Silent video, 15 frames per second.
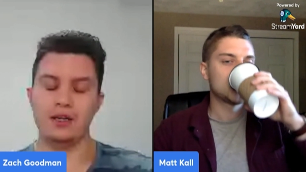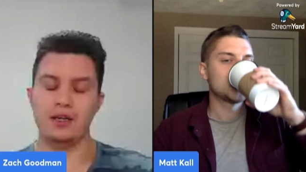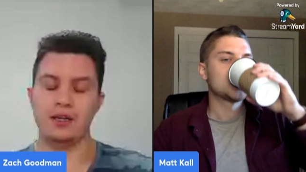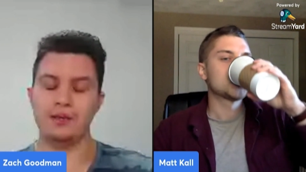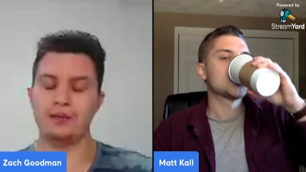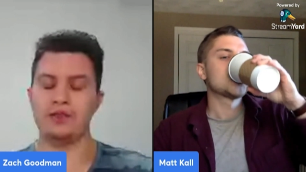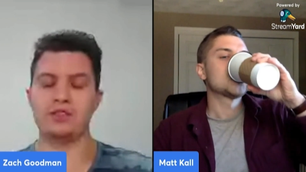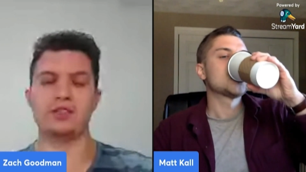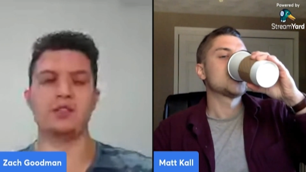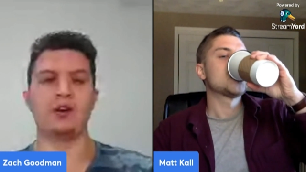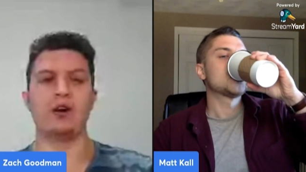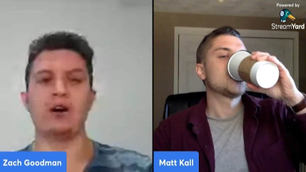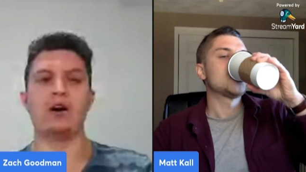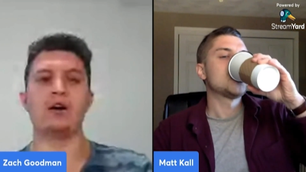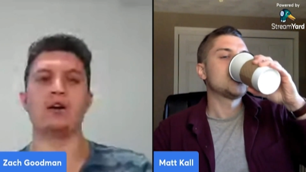Speaker 1: I'm just in
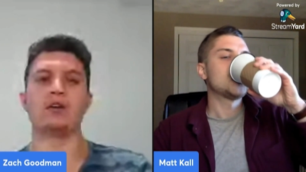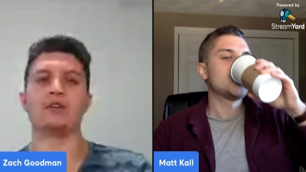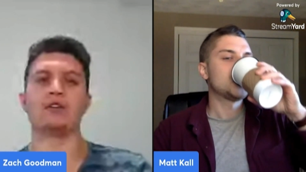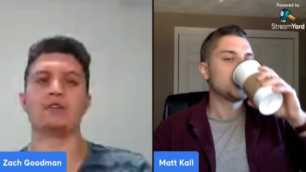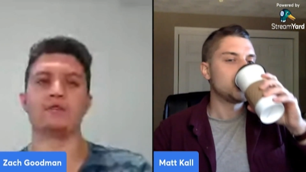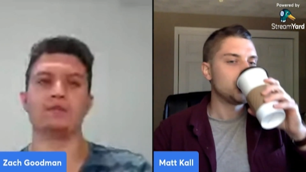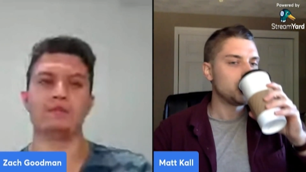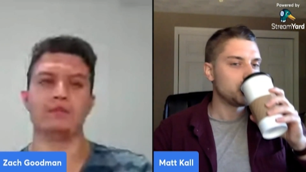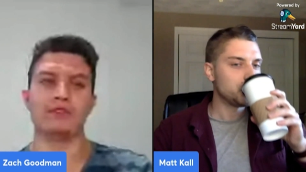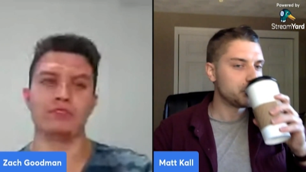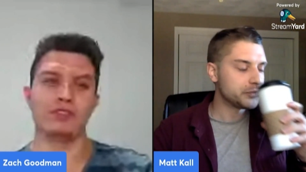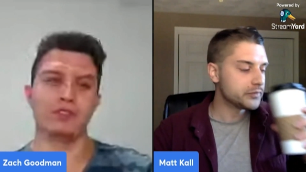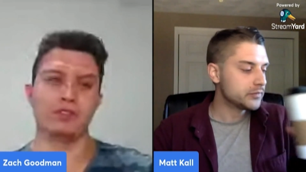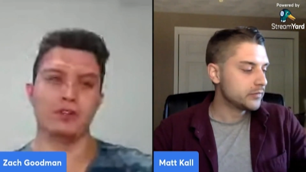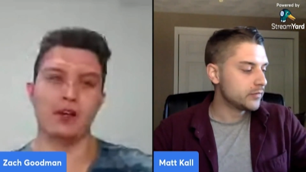awe of just
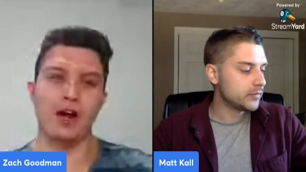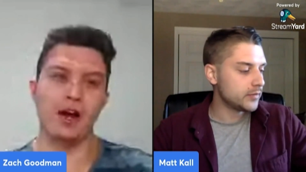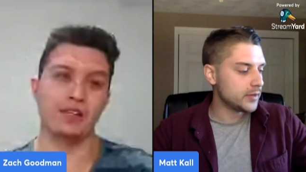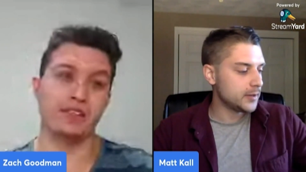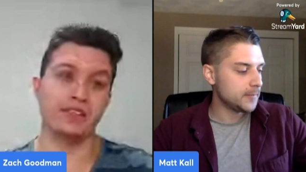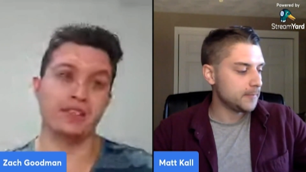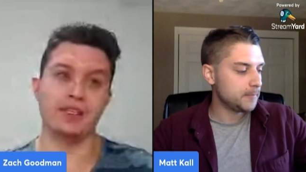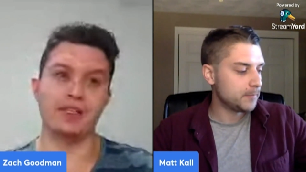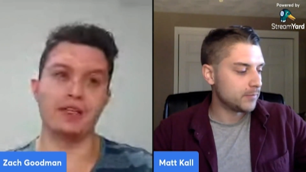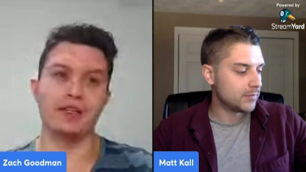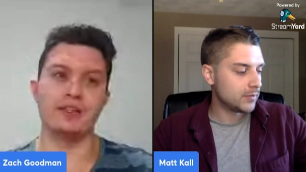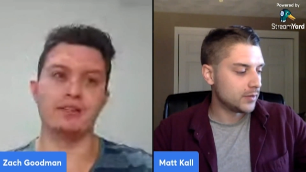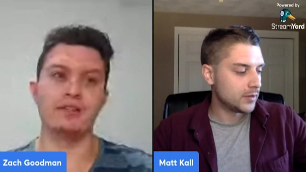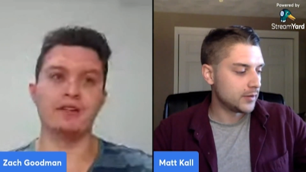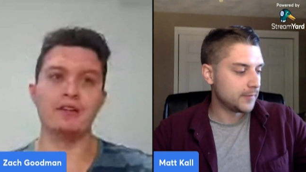your honesty.
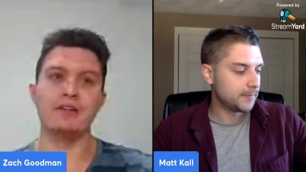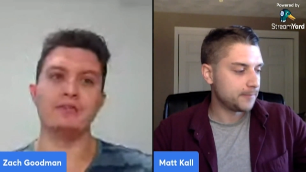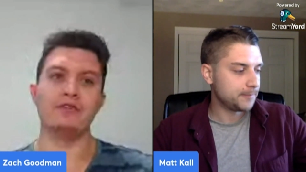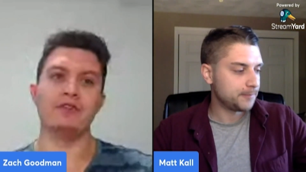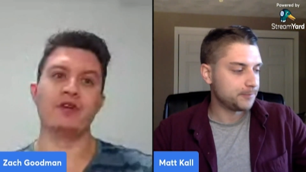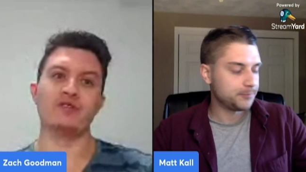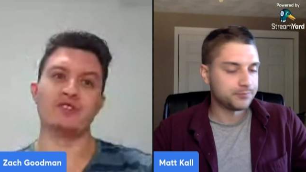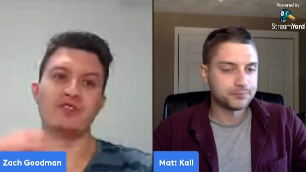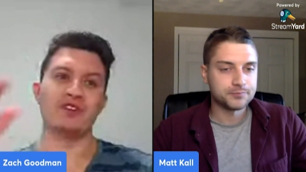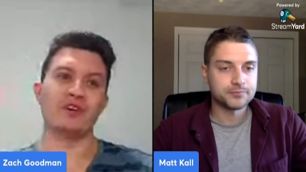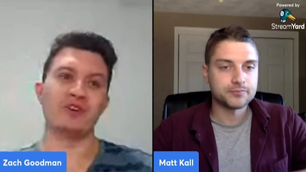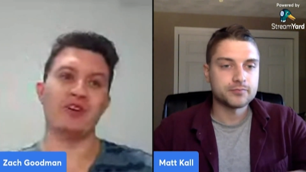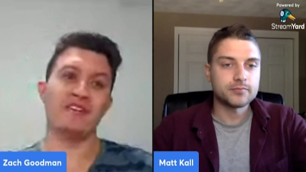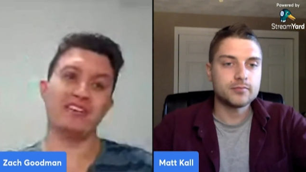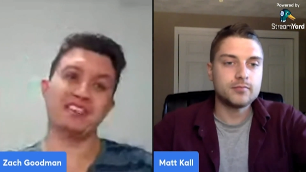And for those who don't
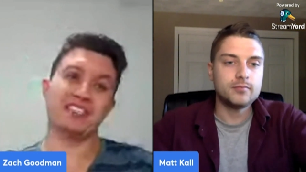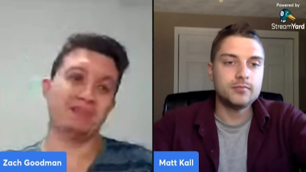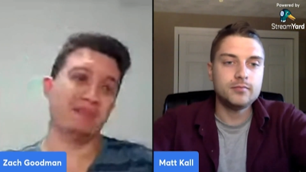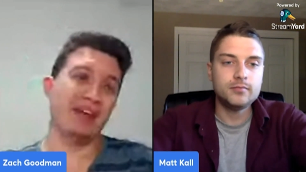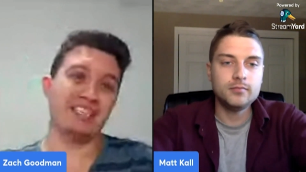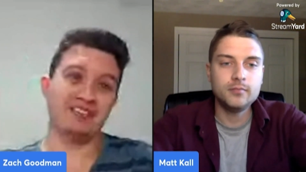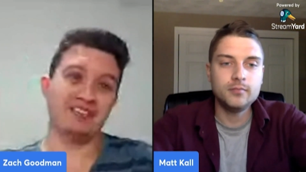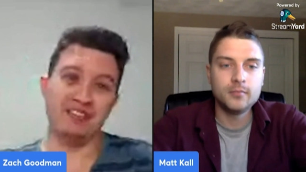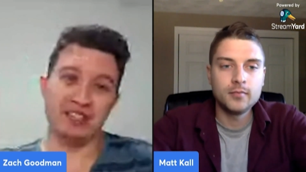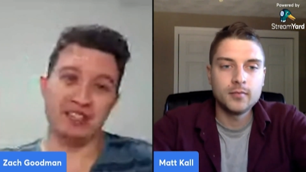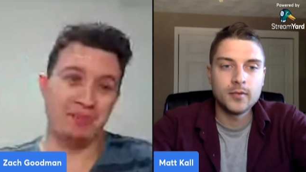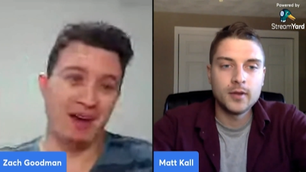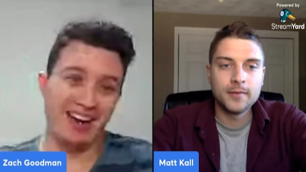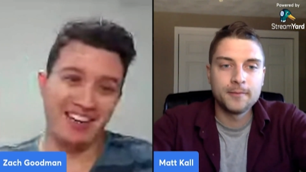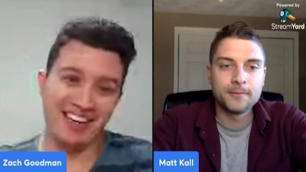know, this is Matt's first
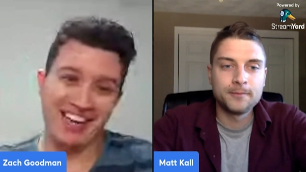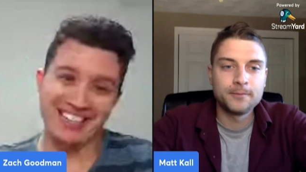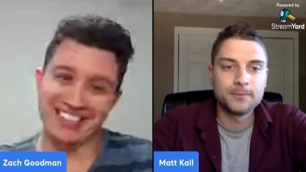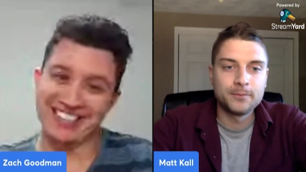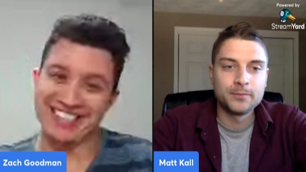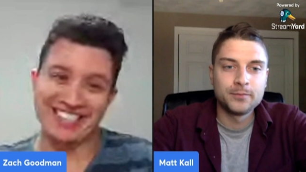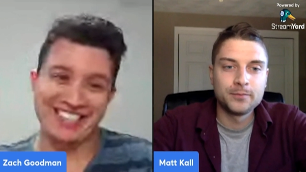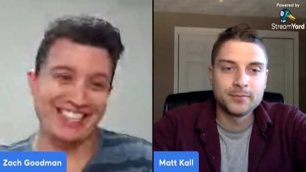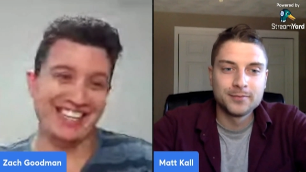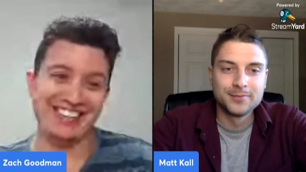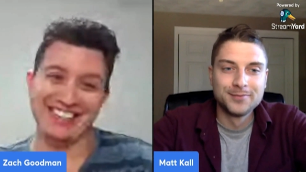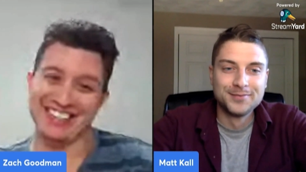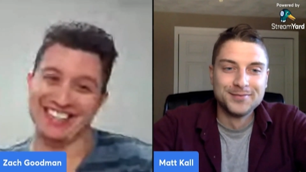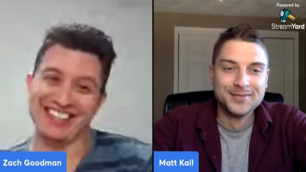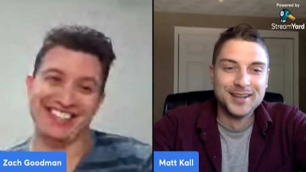podcast, and he's
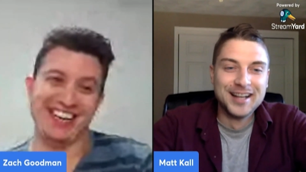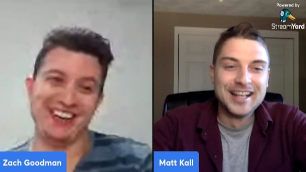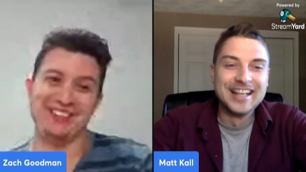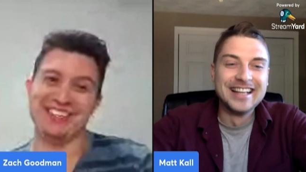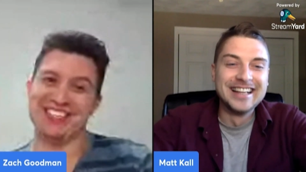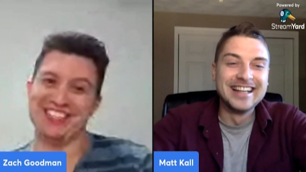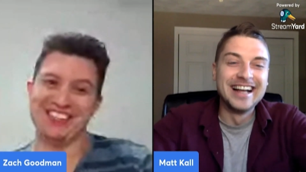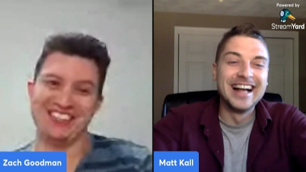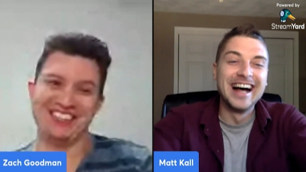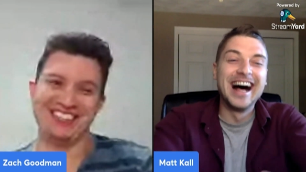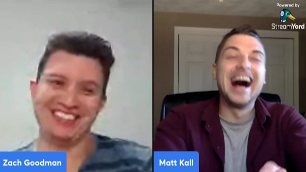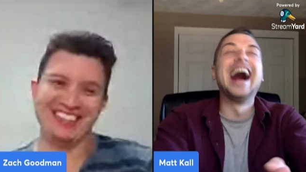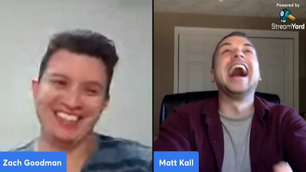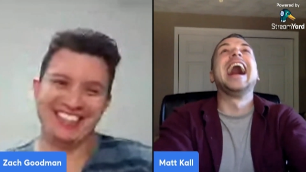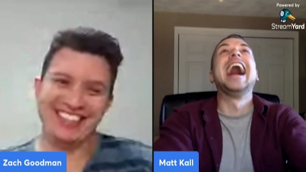killing it. I mean, he
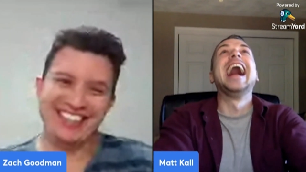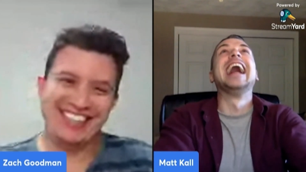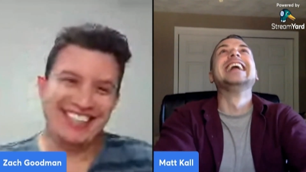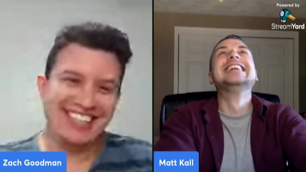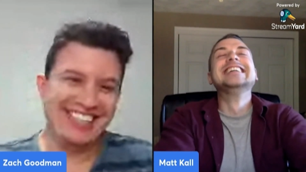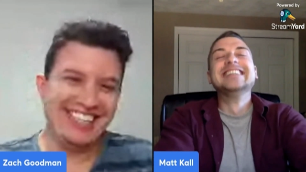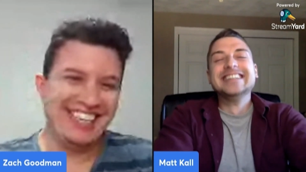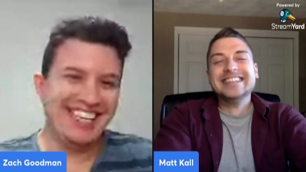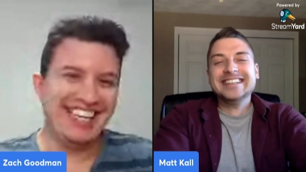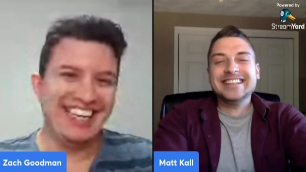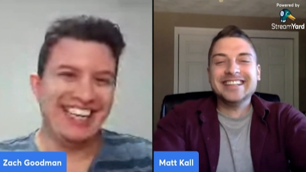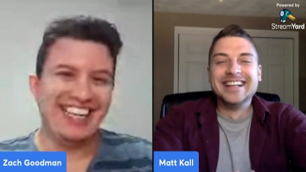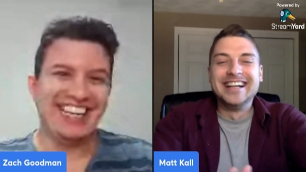is.